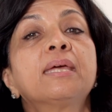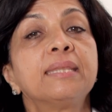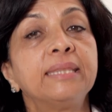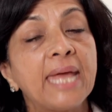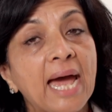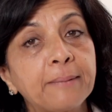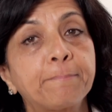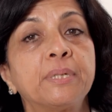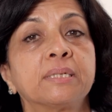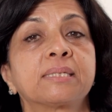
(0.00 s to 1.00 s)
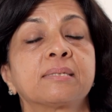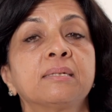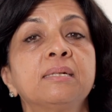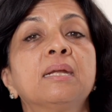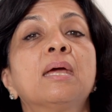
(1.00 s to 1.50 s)
that
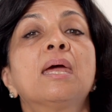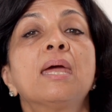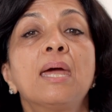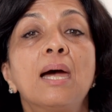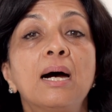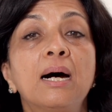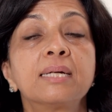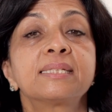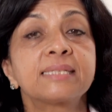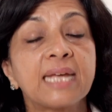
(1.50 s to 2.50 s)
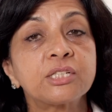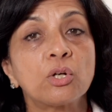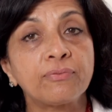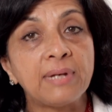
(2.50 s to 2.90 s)
person a set of